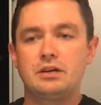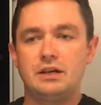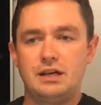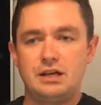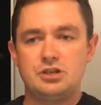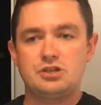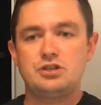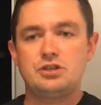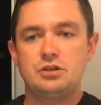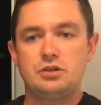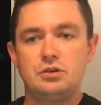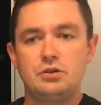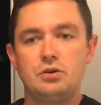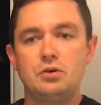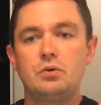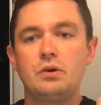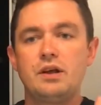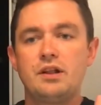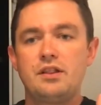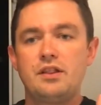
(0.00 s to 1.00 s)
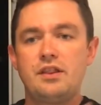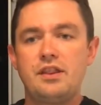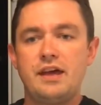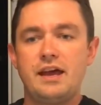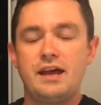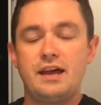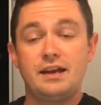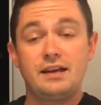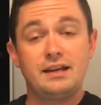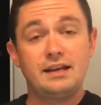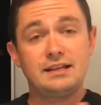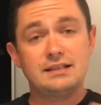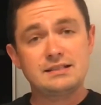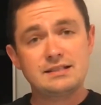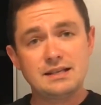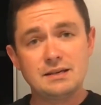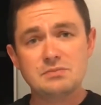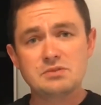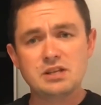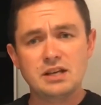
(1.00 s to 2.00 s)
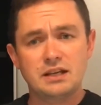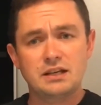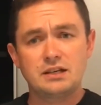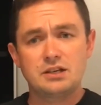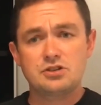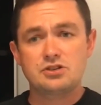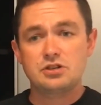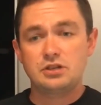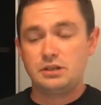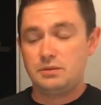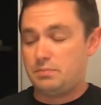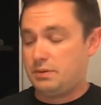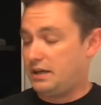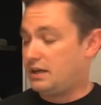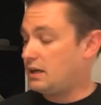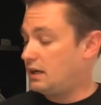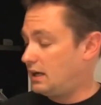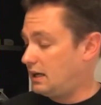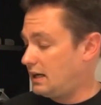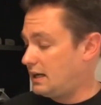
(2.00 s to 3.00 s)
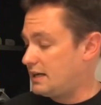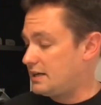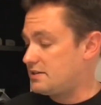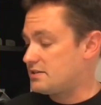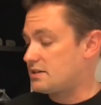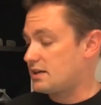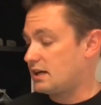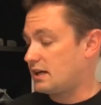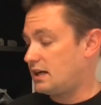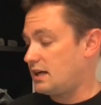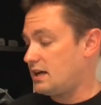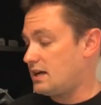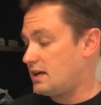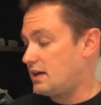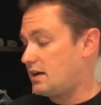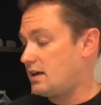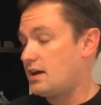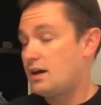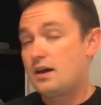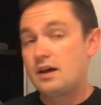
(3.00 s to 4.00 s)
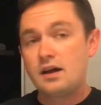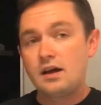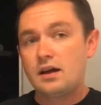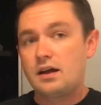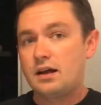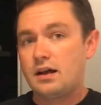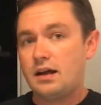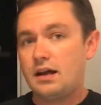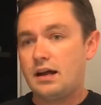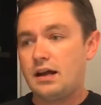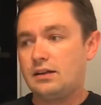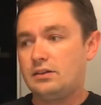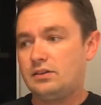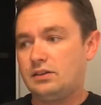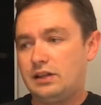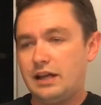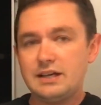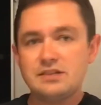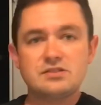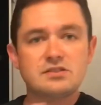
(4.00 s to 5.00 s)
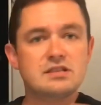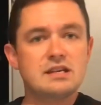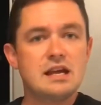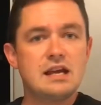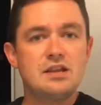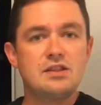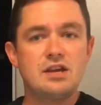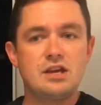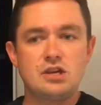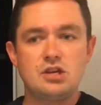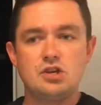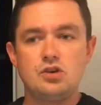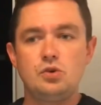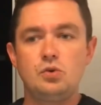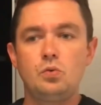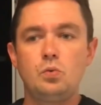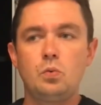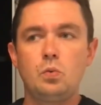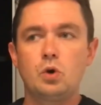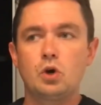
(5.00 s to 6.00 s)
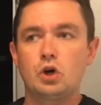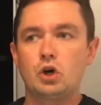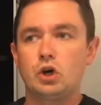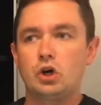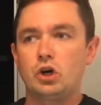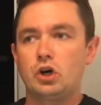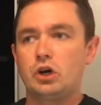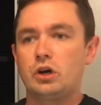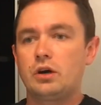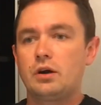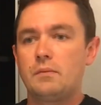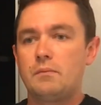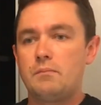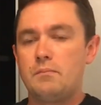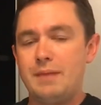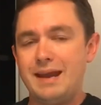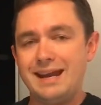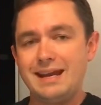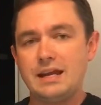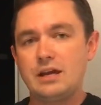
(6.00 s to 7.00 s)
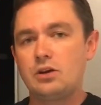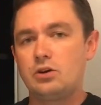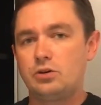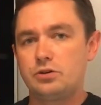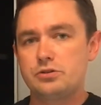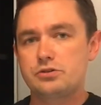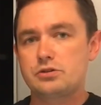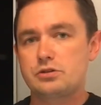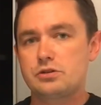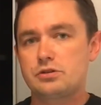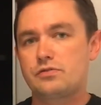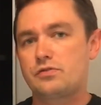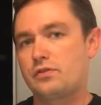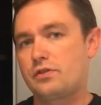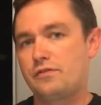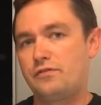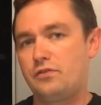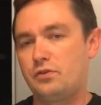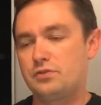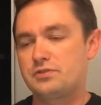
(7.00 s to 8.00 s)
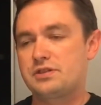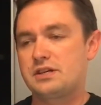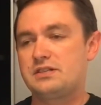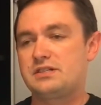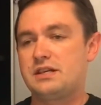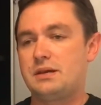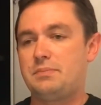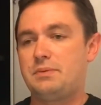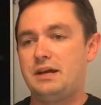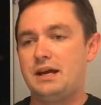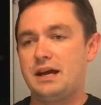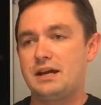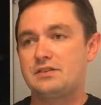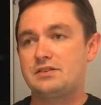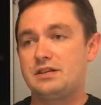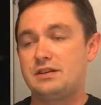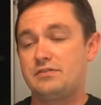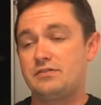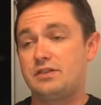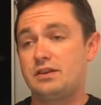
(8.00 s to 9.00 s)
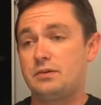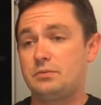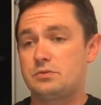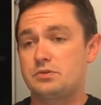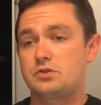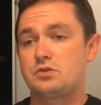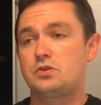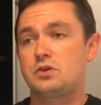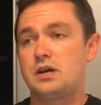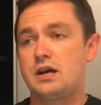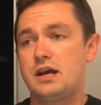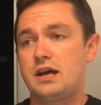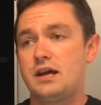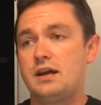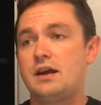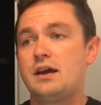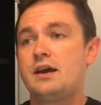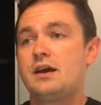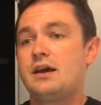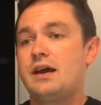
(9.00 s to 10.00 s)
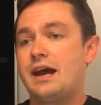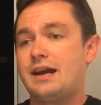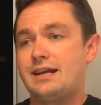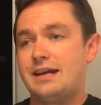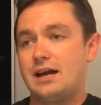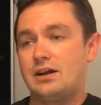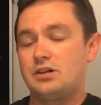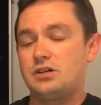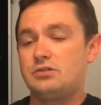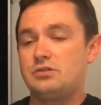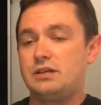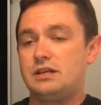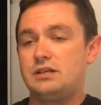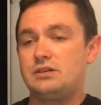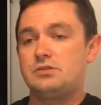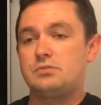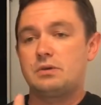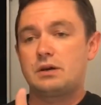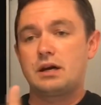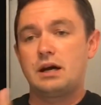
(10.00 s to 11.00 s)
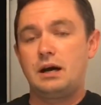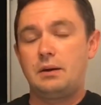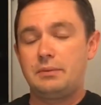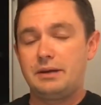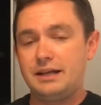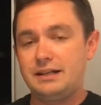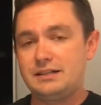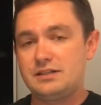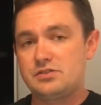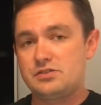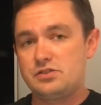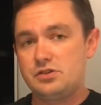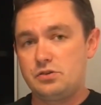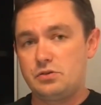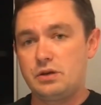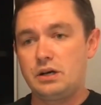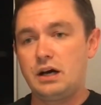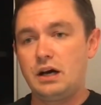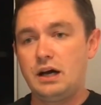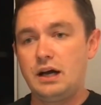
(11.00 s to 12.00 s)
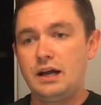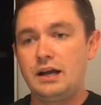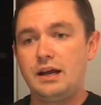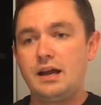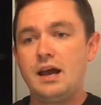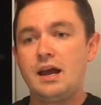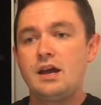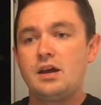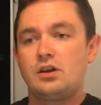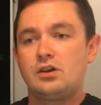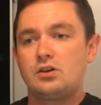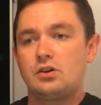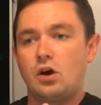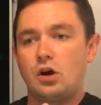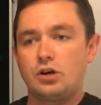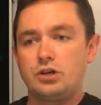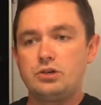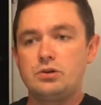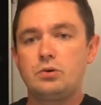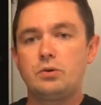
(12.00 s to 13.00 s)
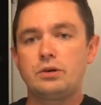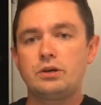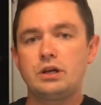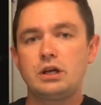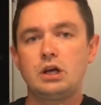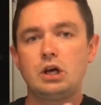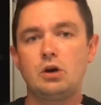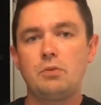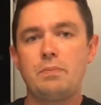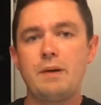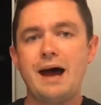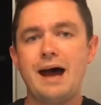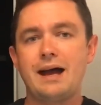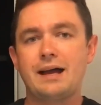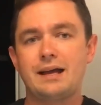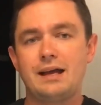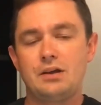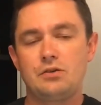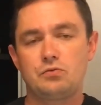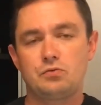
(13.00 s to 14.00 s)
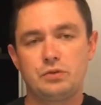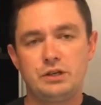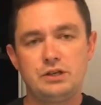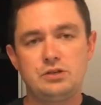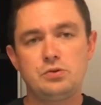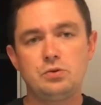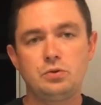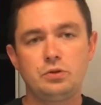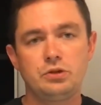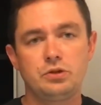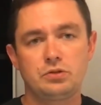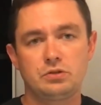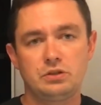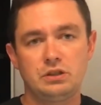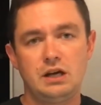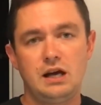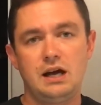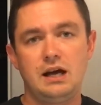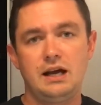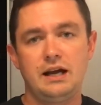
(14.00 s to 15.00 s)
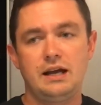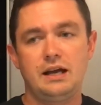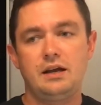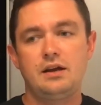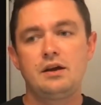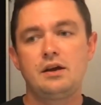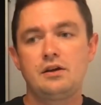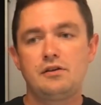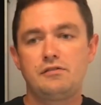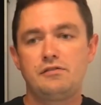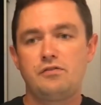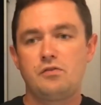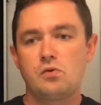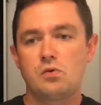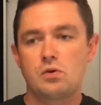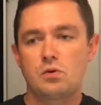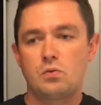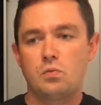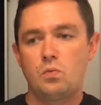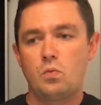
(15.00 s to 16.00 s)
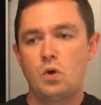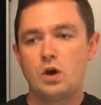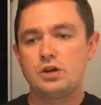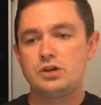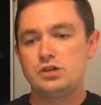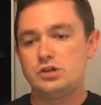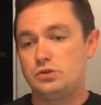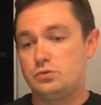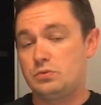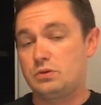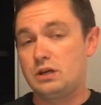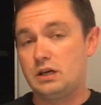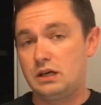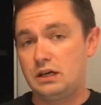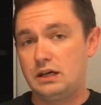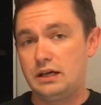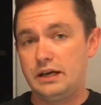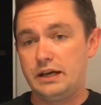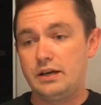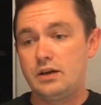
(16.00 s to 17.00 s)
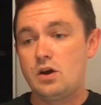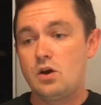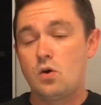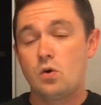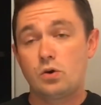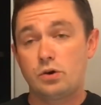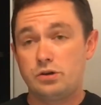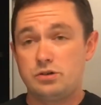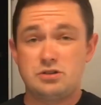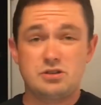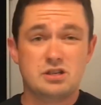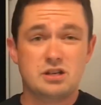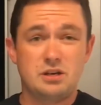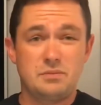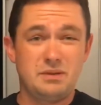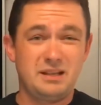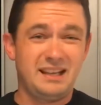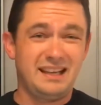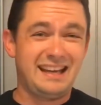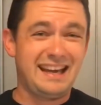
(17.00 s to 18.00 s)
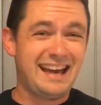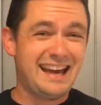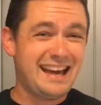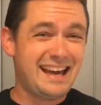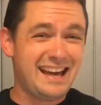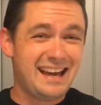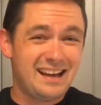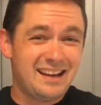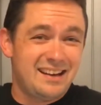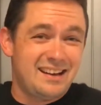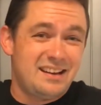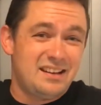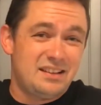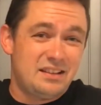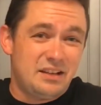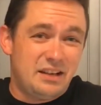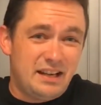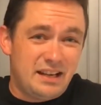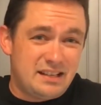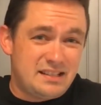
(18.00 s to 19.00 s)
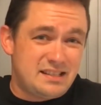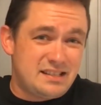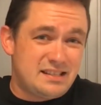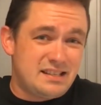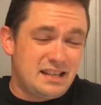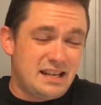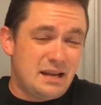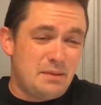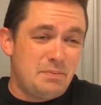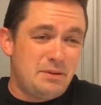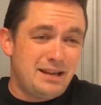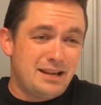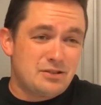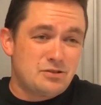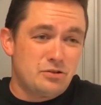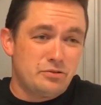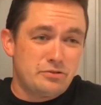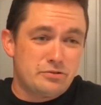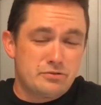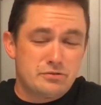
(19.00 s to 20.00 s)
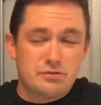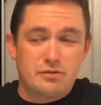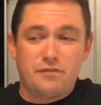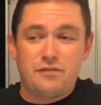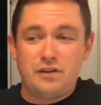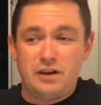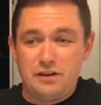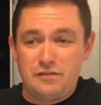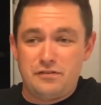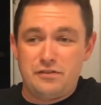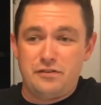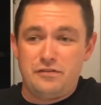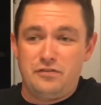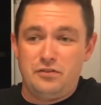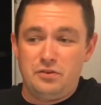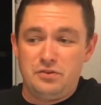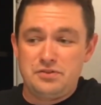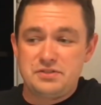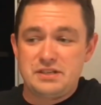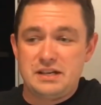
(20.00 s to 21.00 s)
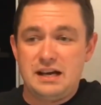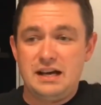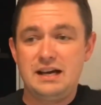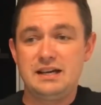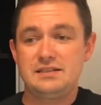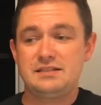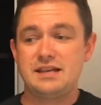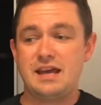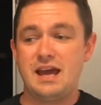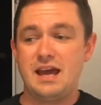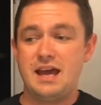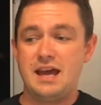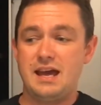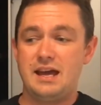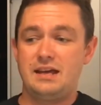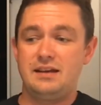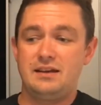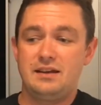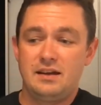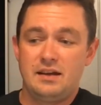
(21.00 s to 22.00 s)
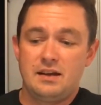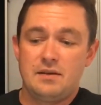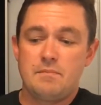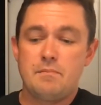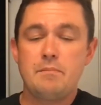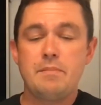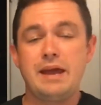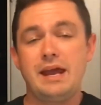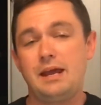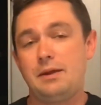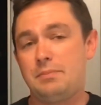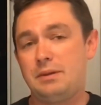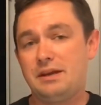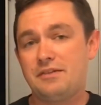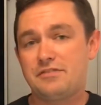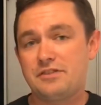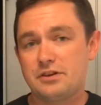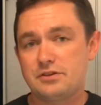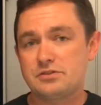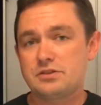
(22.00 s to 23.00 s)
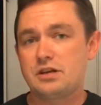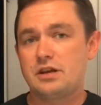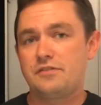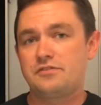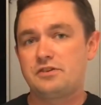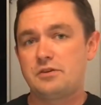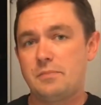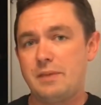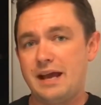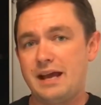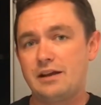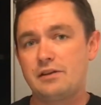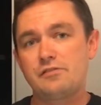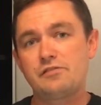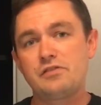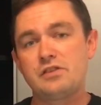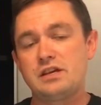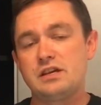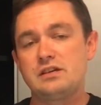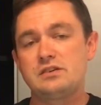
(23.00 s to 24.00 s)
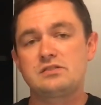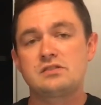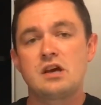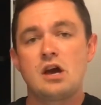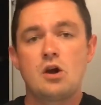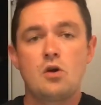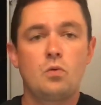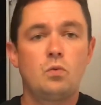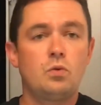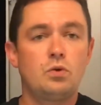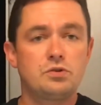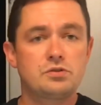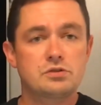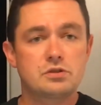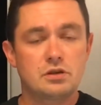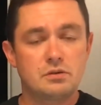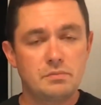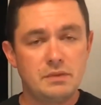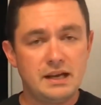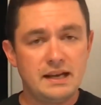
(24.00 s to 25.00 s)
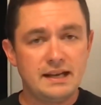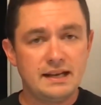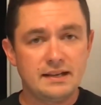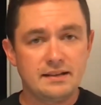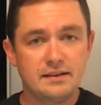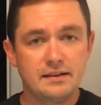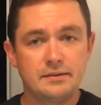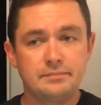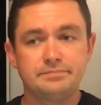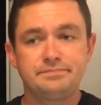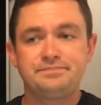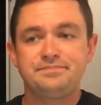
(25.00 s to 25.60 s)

issue than it seems like initially because, again, let's say that you were making holsters for the full-size APX and everything was great, and now you need to accommodate this new gun. Are you going to go back and retool your line for one new gun, or are you just going to be like, the existing APX holsters are fine for the full size, and maybe if there's enough demand for this, we'll start making them?